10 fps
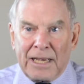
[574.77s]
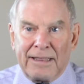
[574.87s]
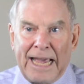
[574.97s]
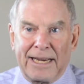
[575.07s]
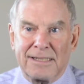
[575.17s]

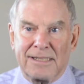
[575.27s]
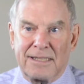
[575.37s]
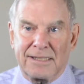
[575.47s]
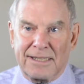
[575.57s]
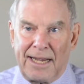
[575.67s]
That is
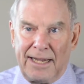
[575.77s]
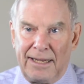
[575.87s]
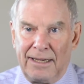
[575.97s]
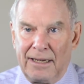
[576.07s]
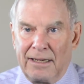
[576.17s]
to
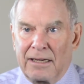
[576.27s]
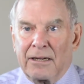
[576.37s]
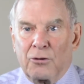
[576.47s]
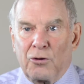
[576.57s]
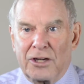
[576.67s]
say,
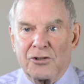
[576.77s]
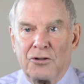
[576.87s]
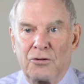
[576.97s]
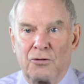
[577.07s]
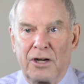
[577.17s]

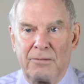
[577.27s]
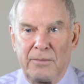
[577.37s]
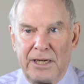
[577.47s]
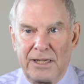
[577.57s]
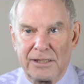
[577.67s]
congressional
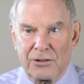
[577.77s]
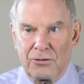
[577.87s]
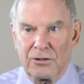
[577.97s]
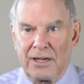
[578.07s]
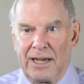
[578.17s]
committees
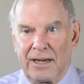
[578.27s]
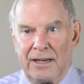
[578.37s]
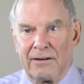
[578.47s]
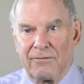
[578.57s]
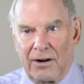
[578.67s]
could get
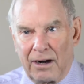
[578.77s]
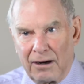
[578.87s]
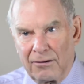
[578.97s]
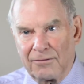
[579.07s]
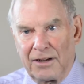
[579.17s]

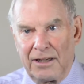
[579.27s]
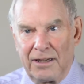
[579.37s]
involved